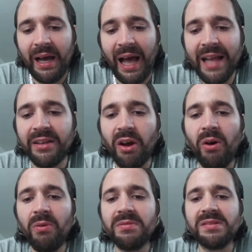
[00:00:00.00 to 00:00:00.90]
I
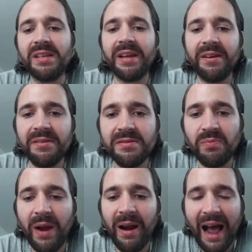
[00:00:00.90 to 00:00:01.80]
don't see here's
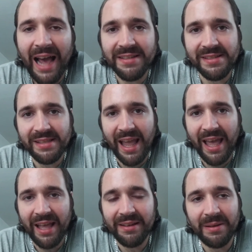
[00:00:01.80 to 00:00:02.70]
where I
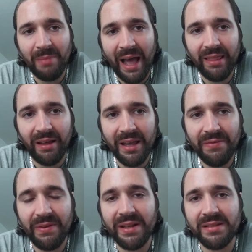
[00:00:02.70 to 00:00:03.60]
stand in my
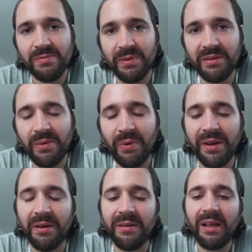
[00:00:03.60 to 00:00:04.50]
life and it's really
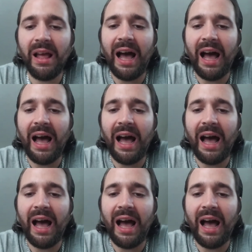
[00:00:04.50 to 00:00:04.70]
weird.